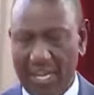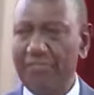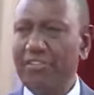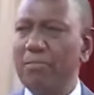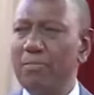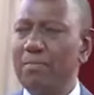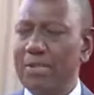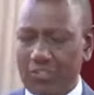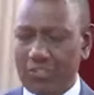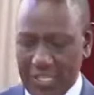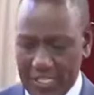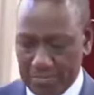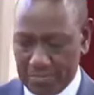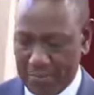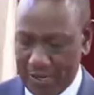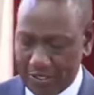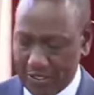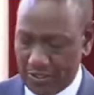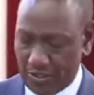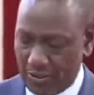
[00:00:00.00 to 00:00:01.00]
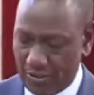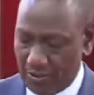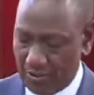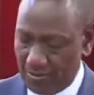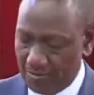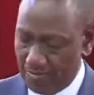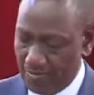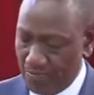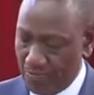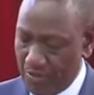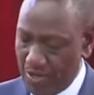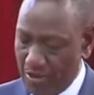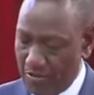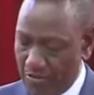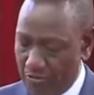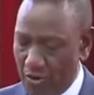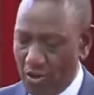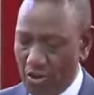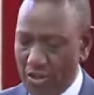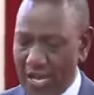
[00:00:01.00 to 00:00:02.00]
and every business person
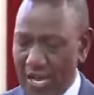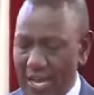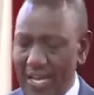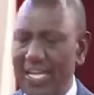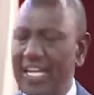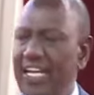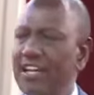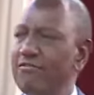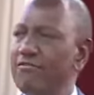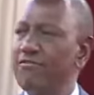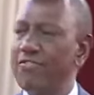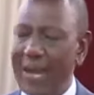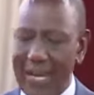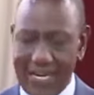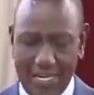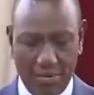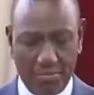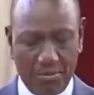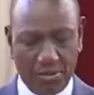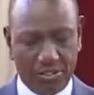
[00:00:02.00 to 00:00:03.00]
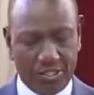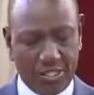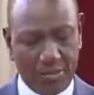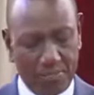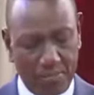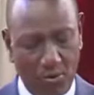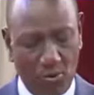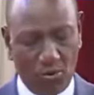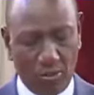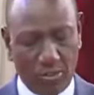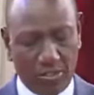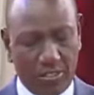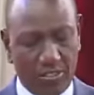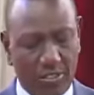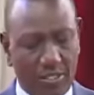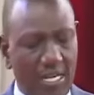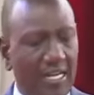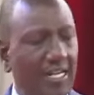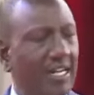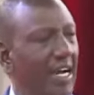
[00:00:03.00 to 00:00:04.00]
for their invaluable support
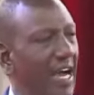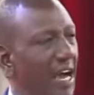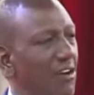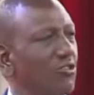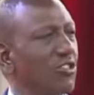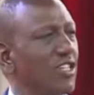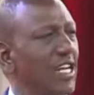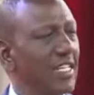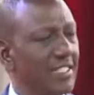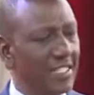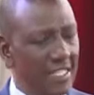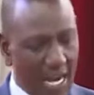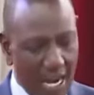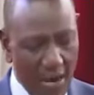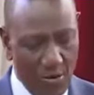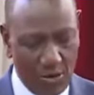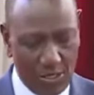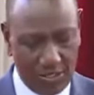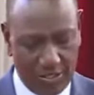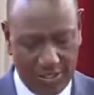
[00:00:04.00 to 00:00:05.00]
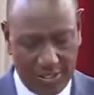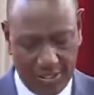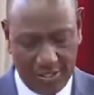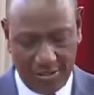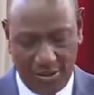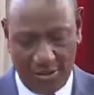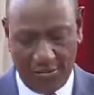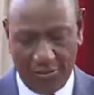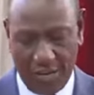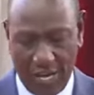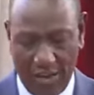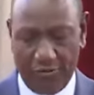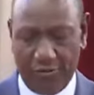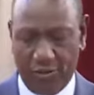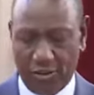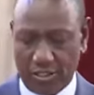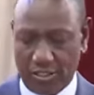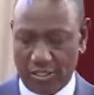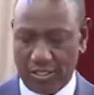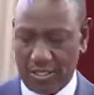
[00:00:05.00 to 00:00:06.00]
and countless hours of
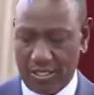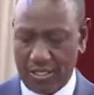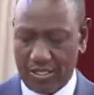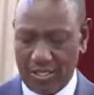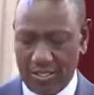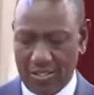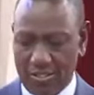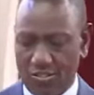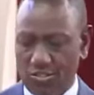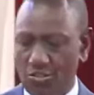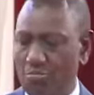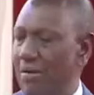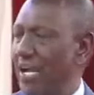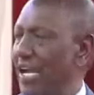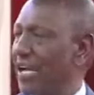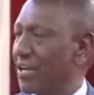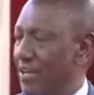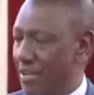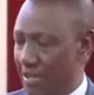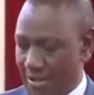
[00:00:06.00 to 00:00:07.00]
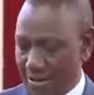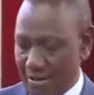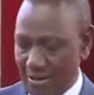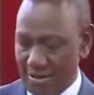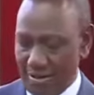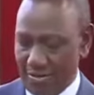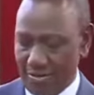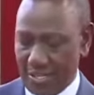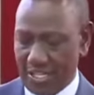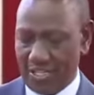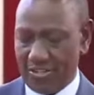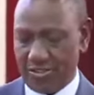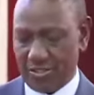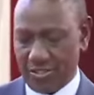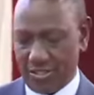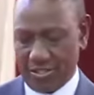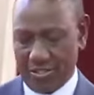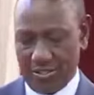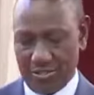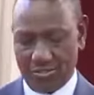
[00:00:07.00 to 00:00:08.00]
effort to make this
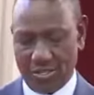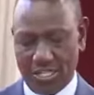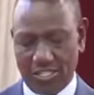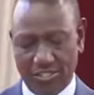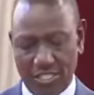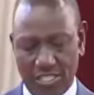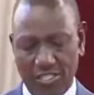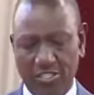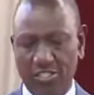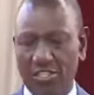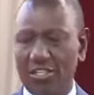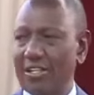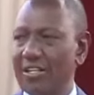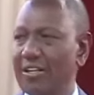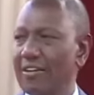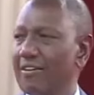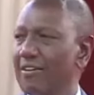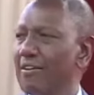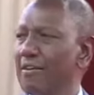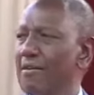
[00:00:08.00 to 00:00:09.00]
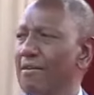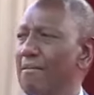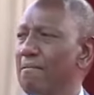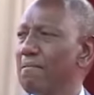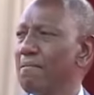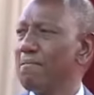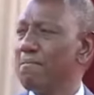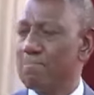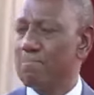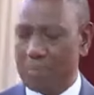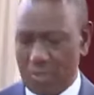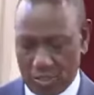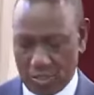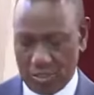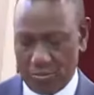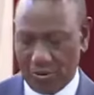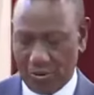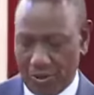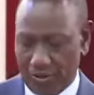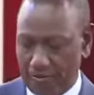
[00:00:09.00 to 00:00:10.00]
transition
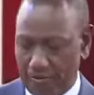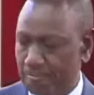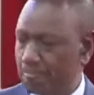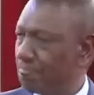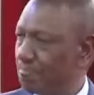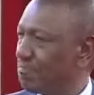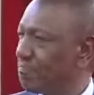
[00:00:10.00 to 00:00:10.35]
possible.